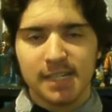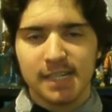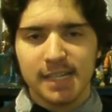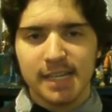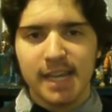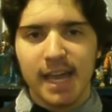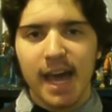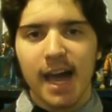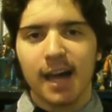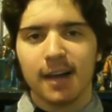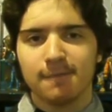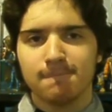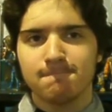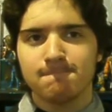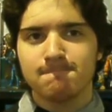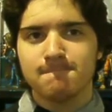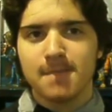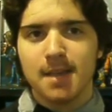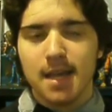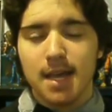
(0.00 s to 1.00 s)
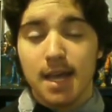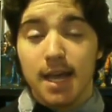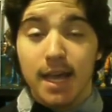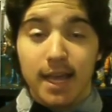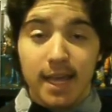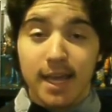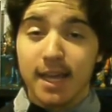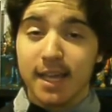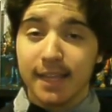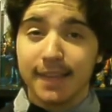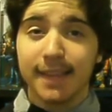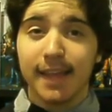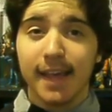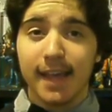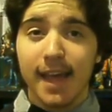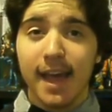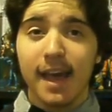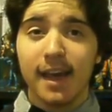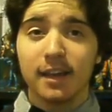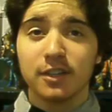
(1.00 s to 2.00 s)
Yeah. He can
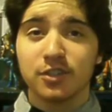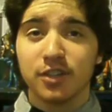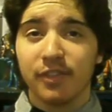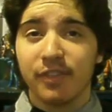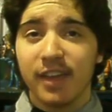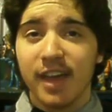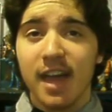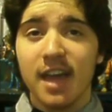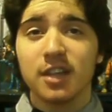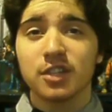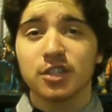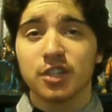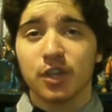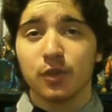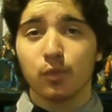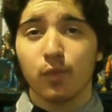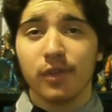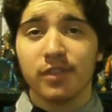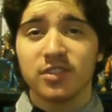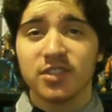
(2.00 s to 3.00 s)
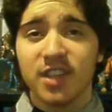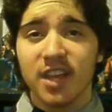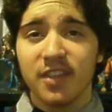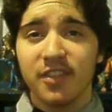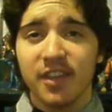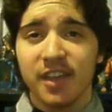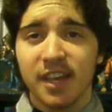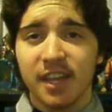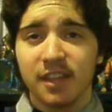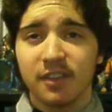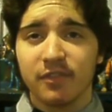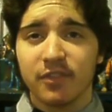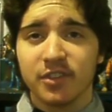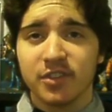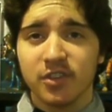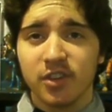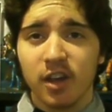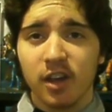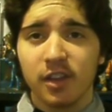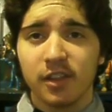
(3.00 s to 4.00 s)
lay eggs, and the eggs can withstand the heat of the
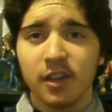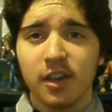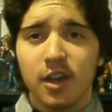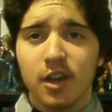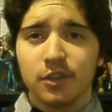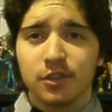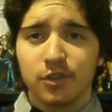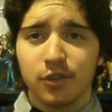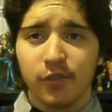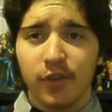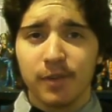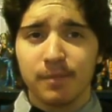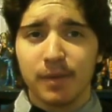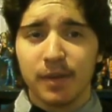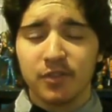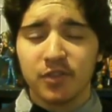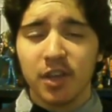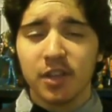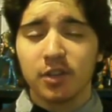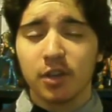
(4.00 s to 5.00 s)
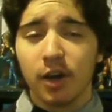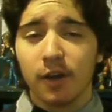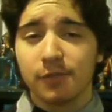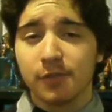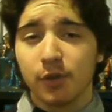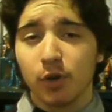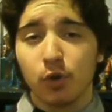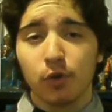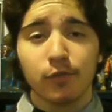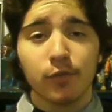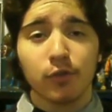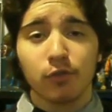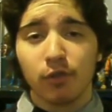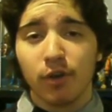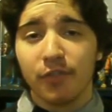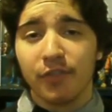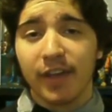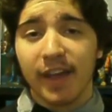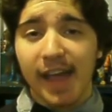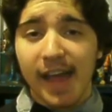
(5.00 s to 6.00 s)
sun, so they'd be sent off to
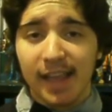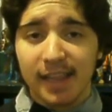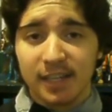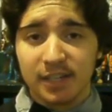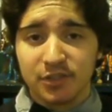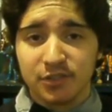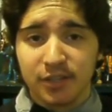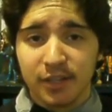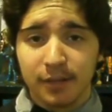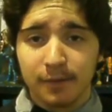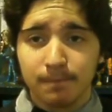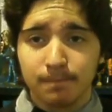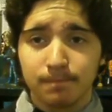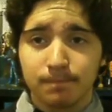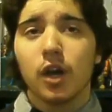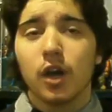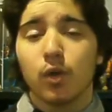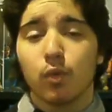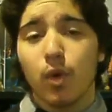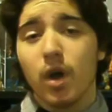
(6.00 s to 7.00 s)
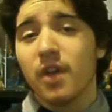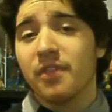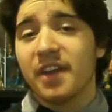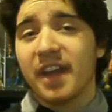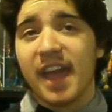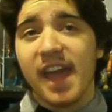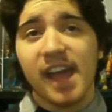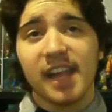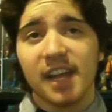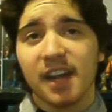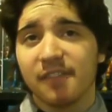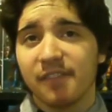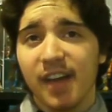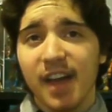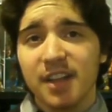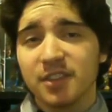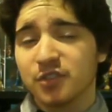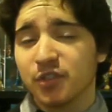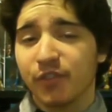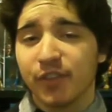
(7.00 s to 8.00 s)
overrun the galaxy. Well, they can't have
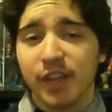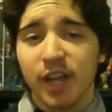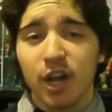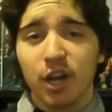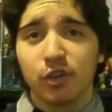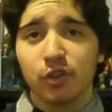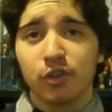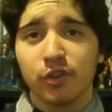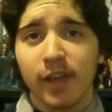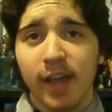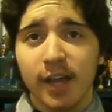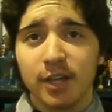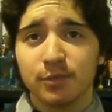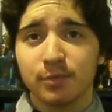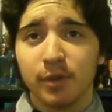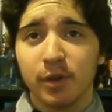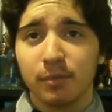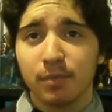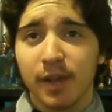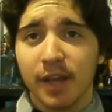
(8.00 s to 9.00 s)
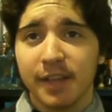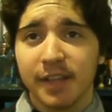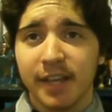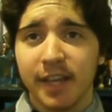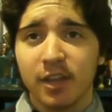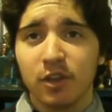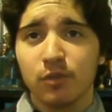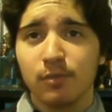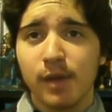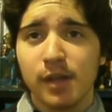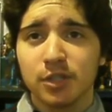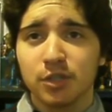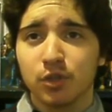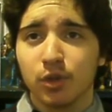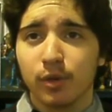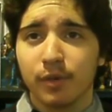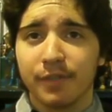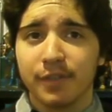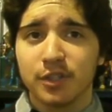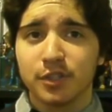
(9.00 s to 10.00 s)
that, so the Doctor and Asmail plan to kill
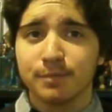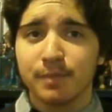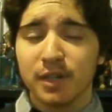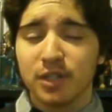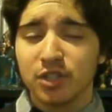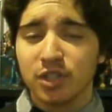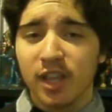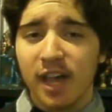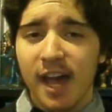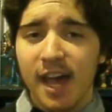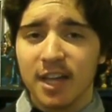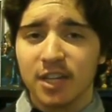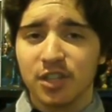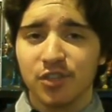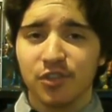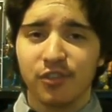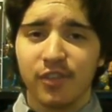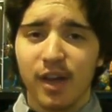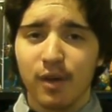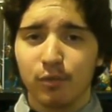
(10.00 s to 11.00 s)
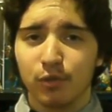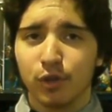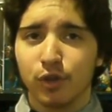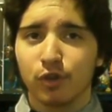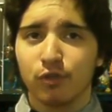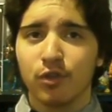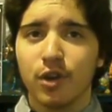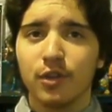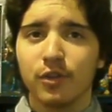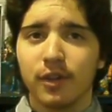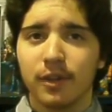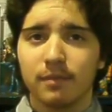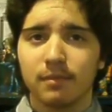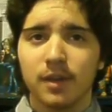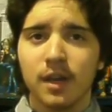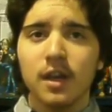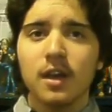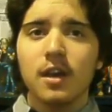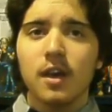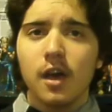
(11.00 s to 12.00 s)
Mestor with a special acid that would corrode him.
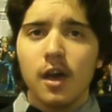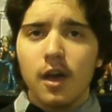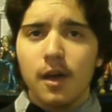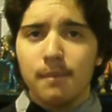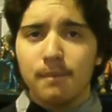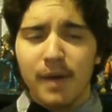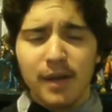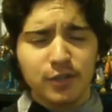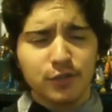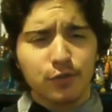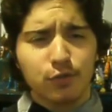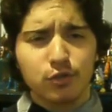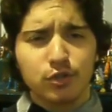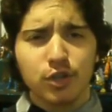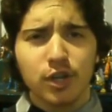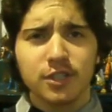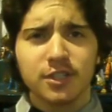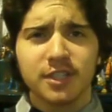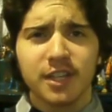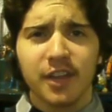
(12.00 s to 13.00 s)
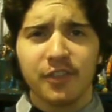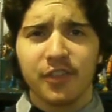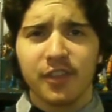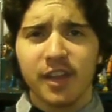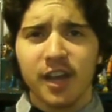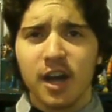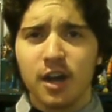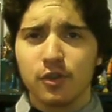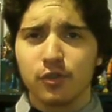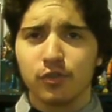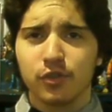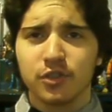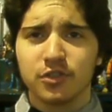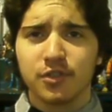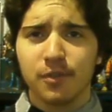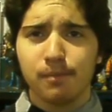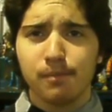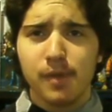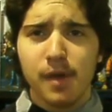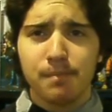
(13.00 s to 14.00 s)
Mestor tries to get the Doctor to
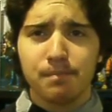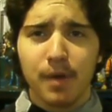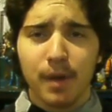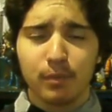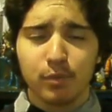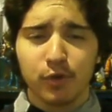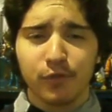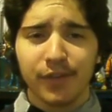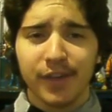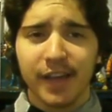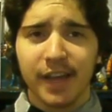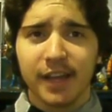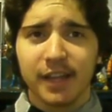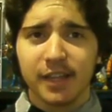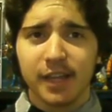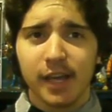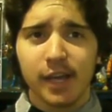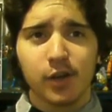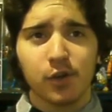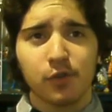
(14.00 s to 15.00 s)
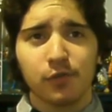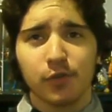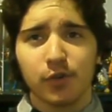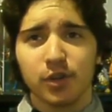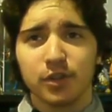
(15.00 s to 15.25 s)
submit by proving he can take over